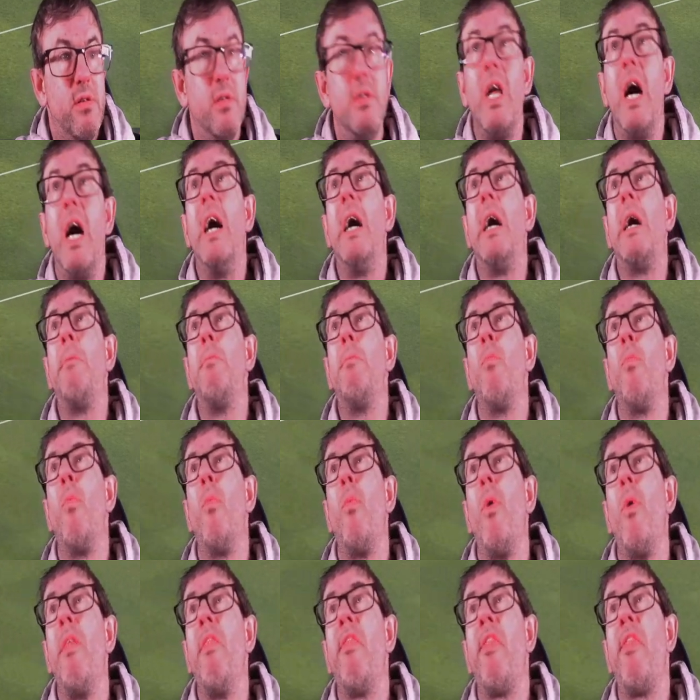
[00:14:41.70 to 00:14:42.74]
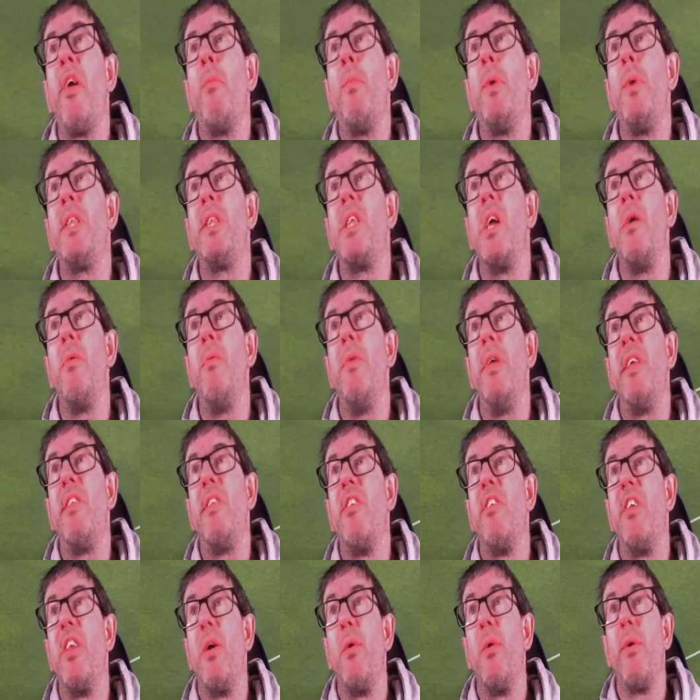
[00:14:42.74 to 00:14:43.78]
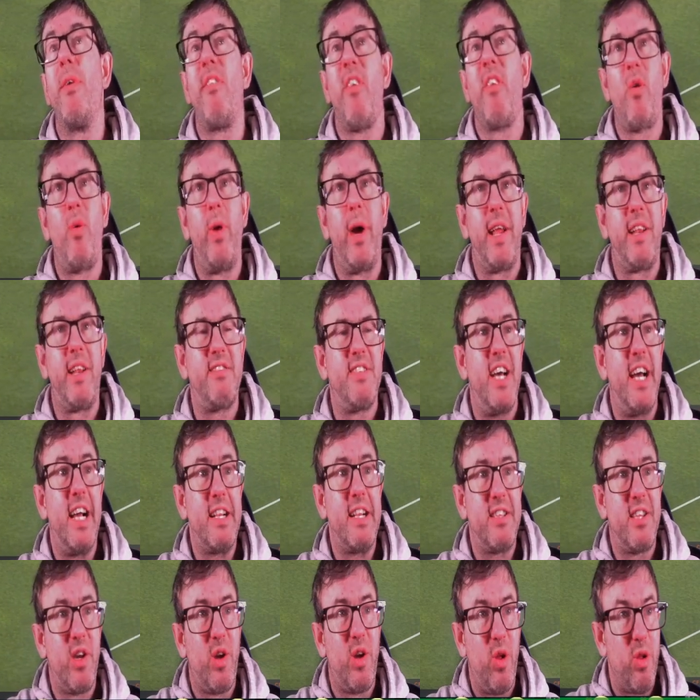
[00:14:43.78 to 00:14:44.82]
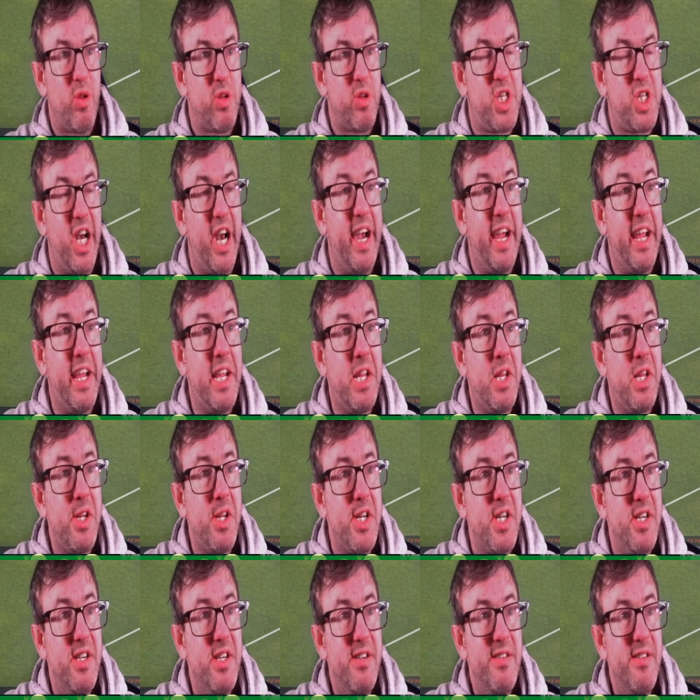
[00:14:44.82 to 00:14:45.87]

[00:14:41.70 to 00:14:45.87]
One thing we do need to do is a quick tactical change.